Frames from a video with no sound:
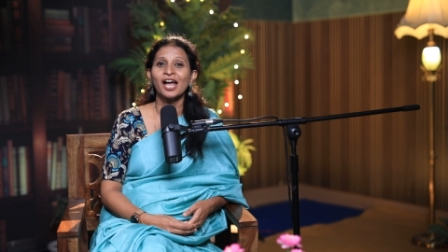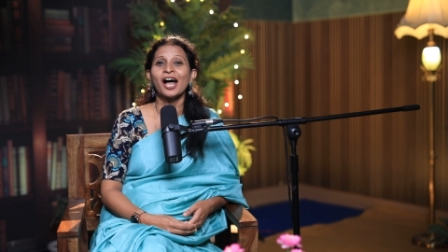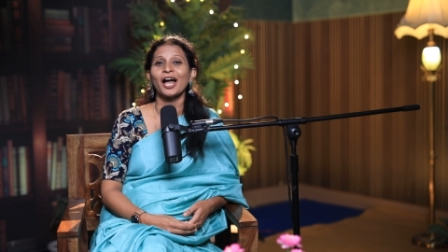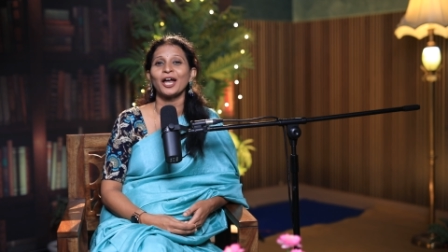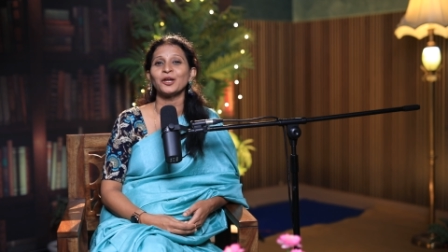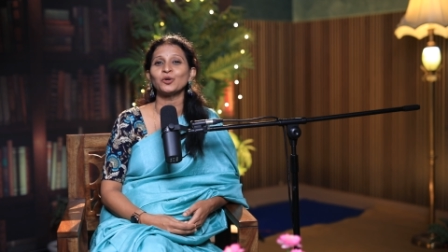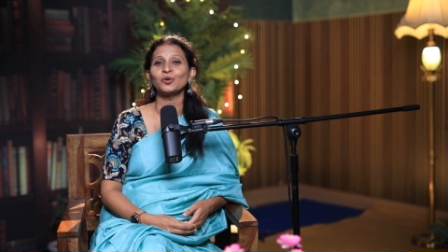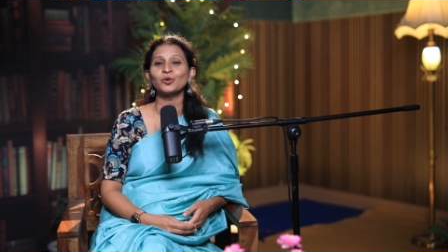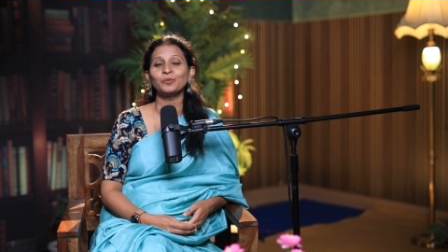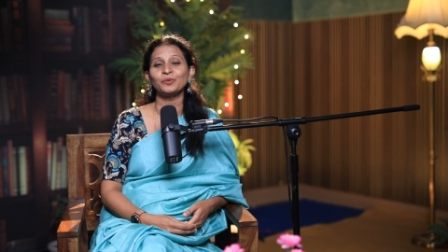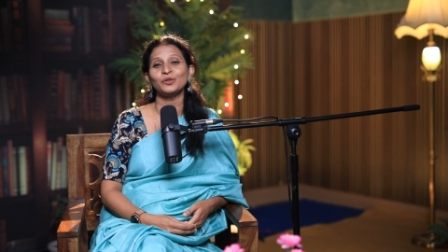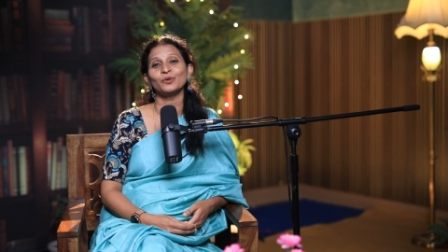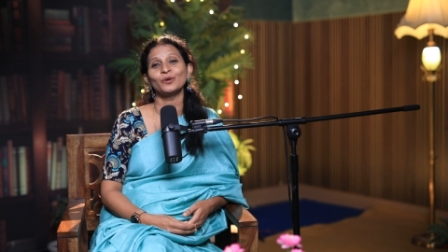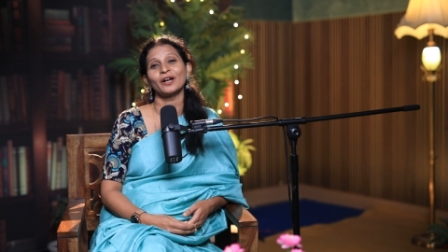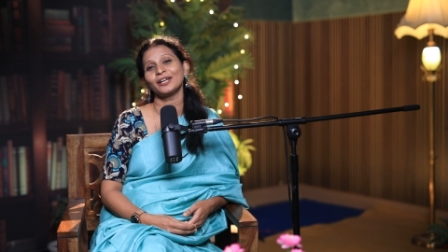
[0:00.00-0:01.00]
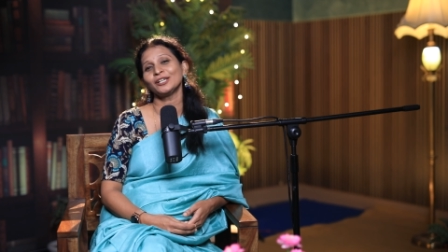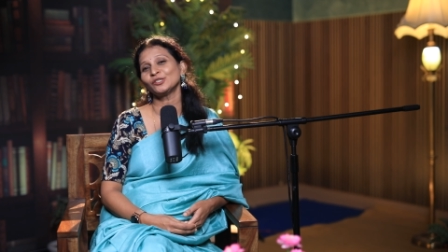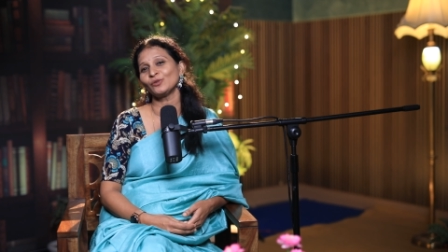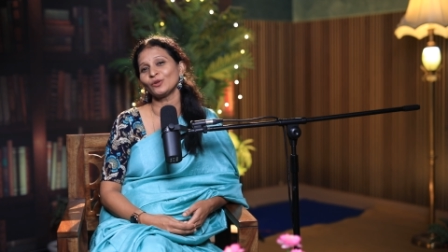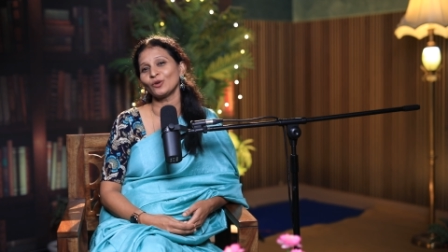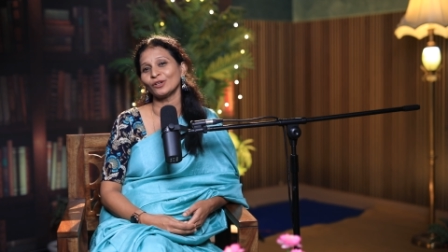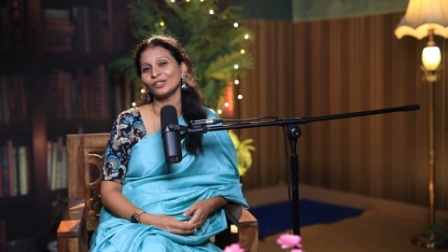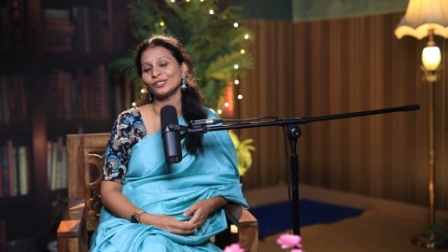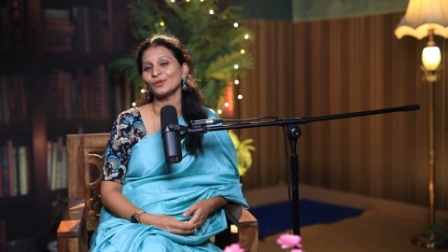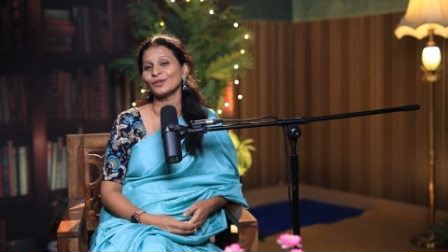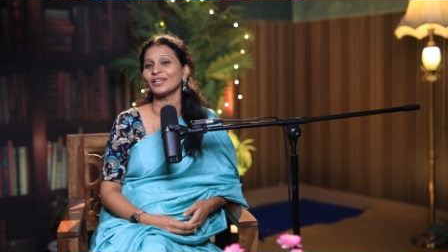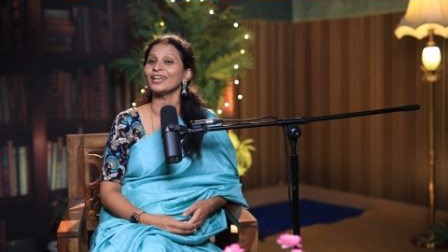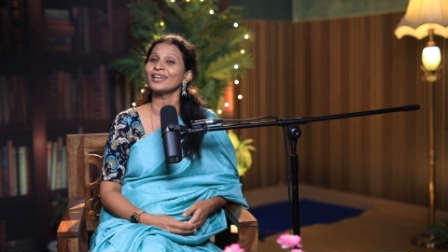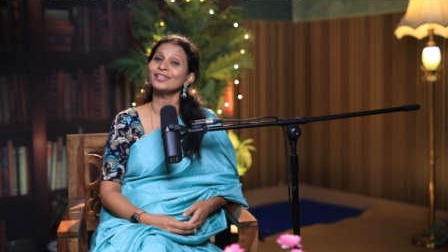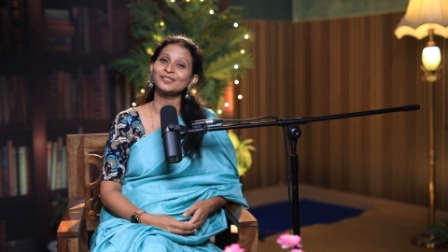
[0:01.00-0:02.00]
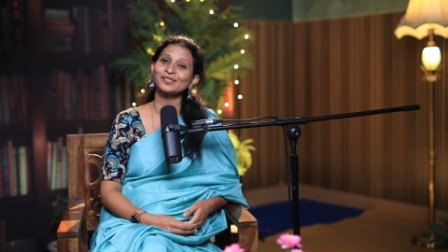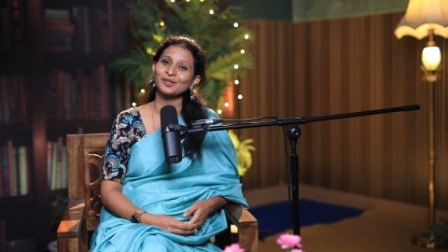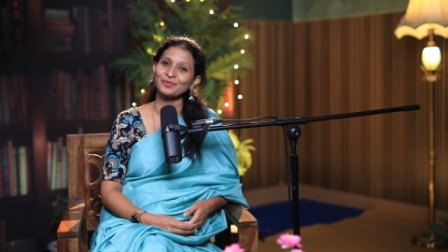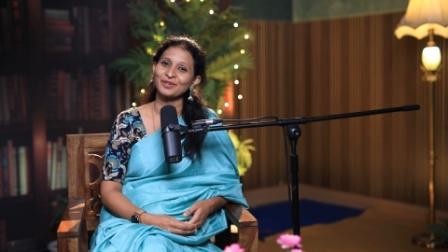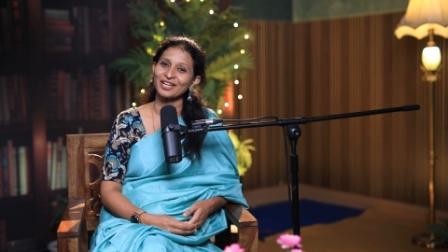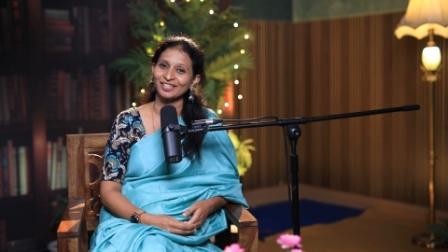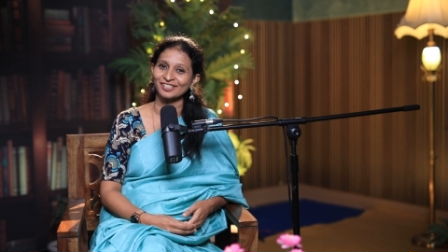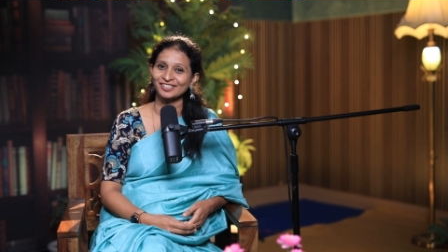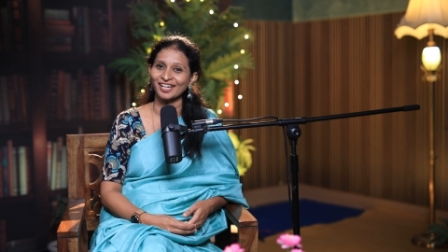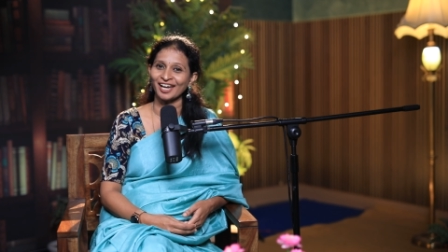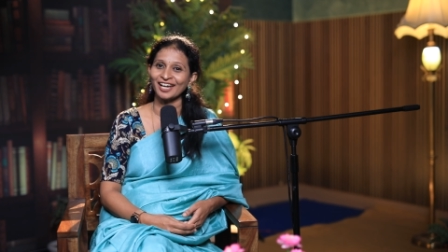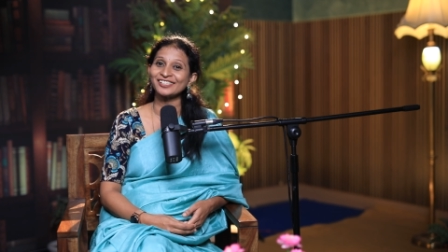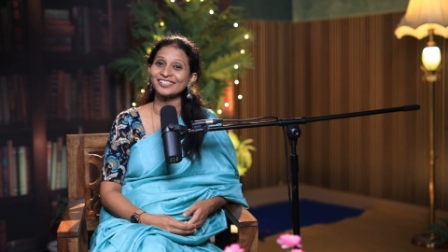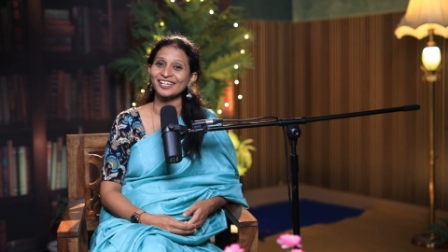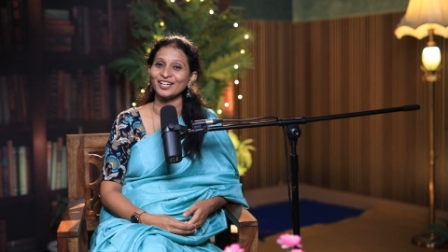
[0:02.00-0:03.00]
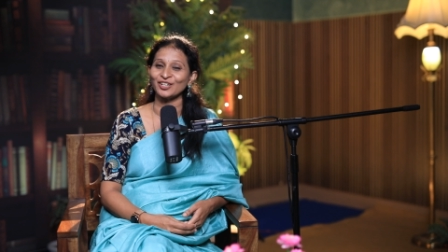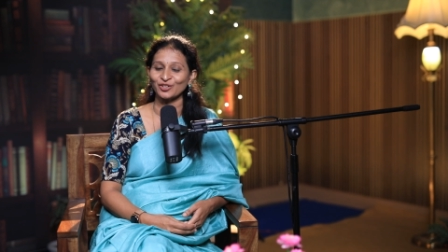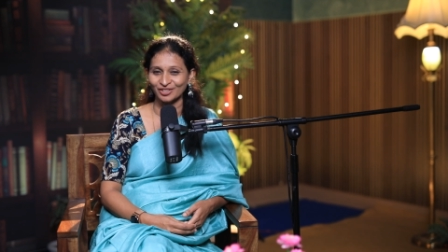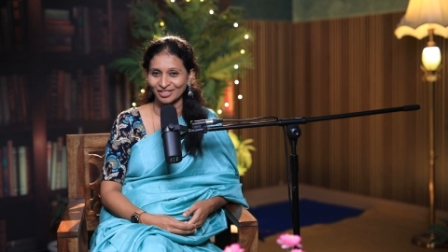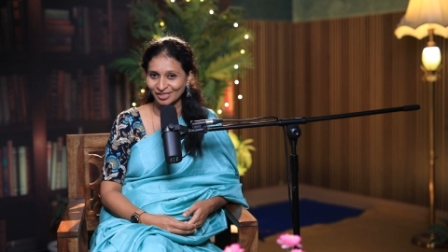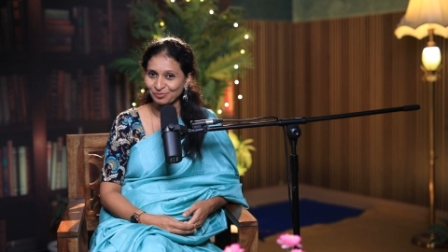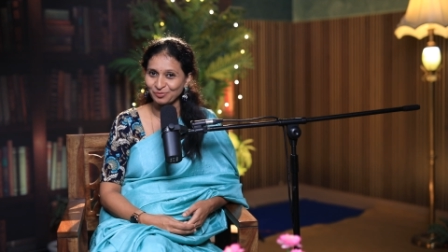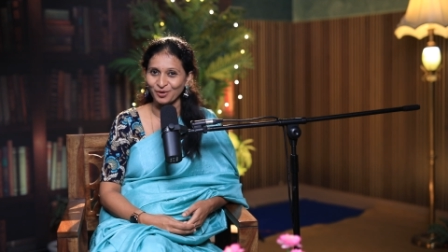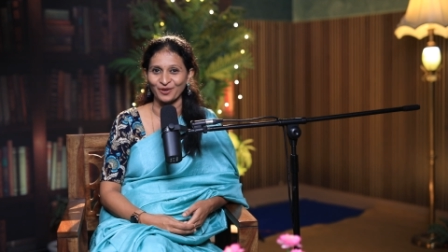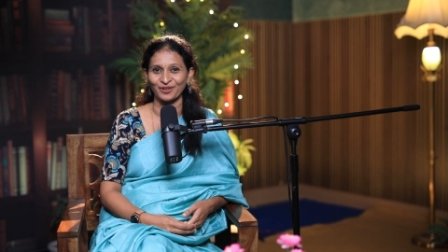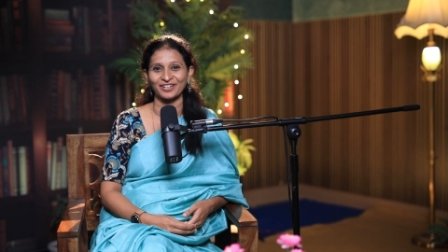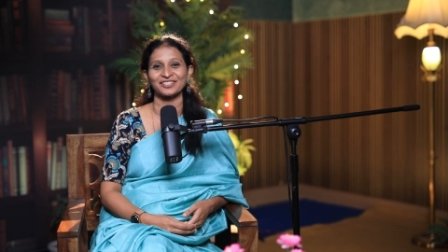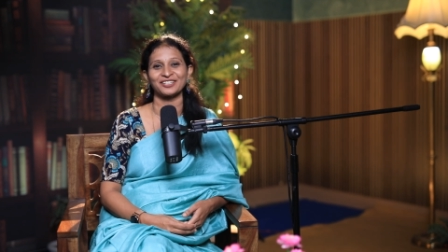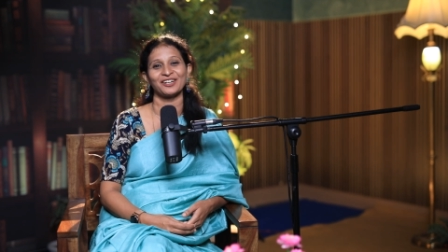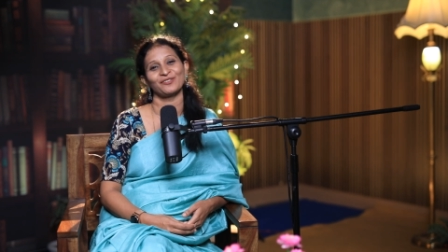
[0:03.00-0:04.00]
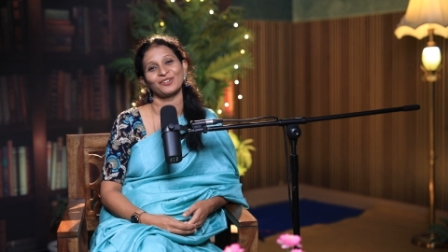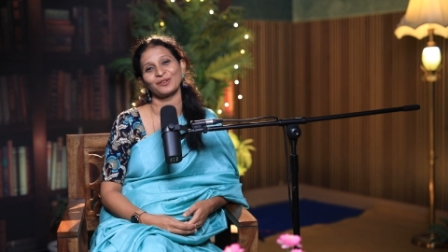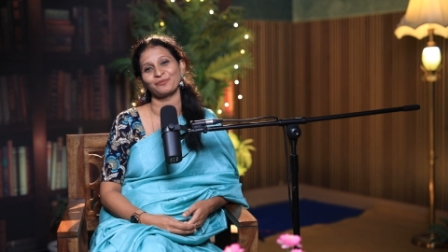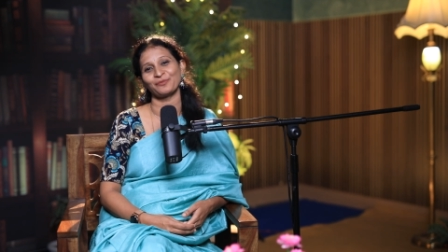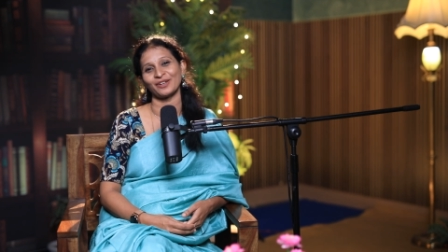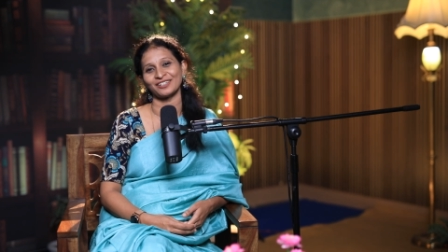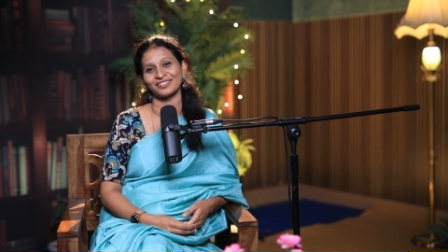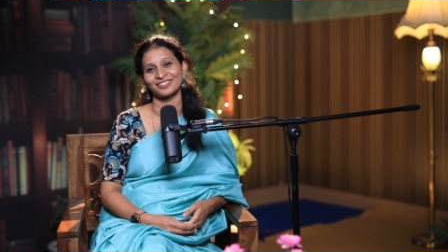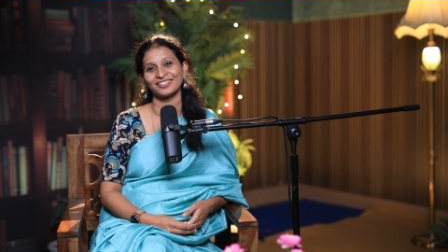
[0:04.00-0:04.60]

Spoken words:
I hope you guys will also gain some insights into this product development.